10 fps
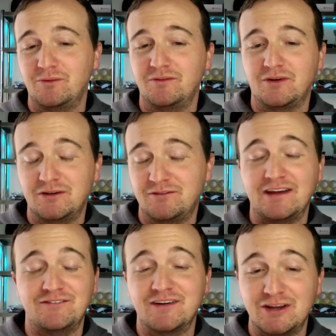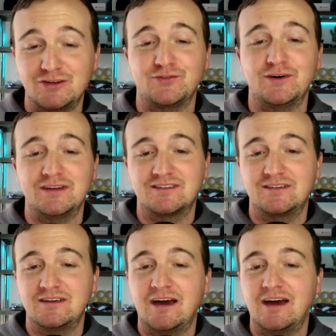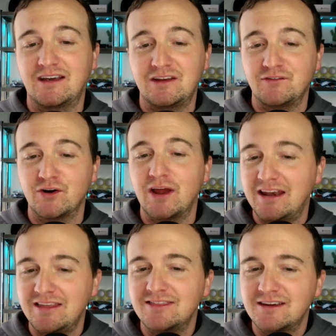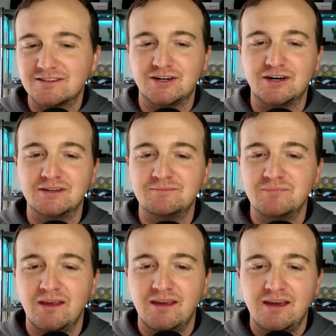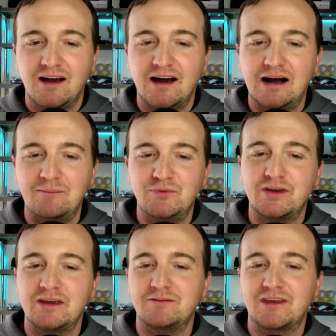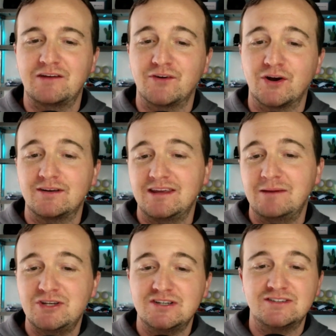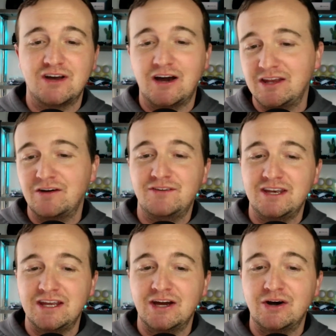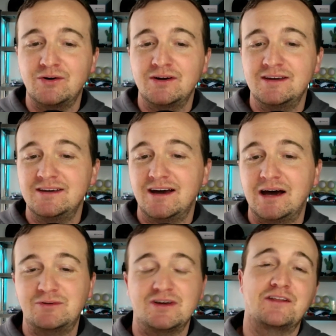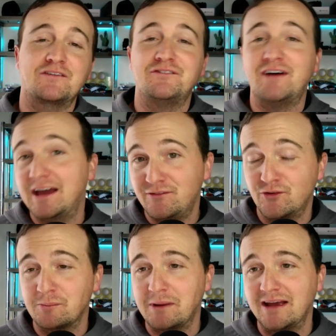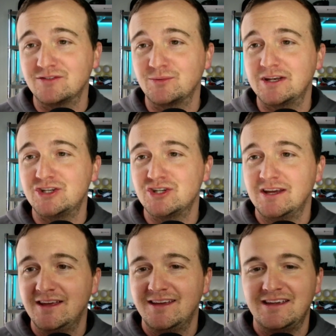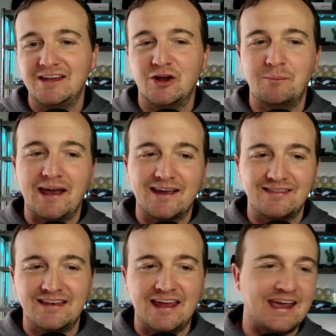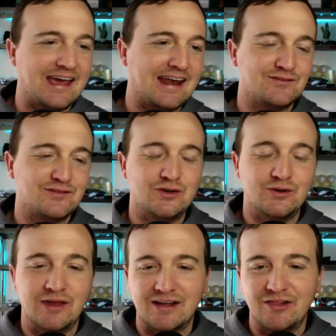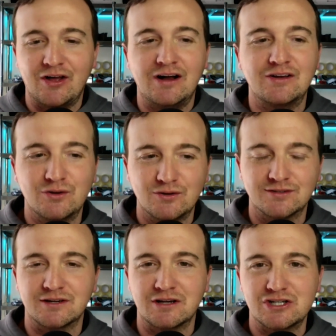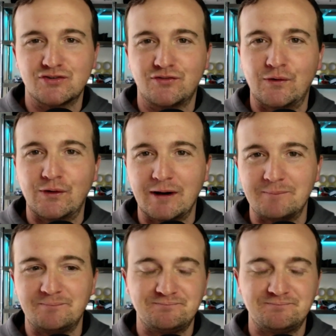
could find very useful is Convert Anything, it's called. You can convert images, audio, video to other file formats, which, back in the day, I'd have to do like a long Google search for,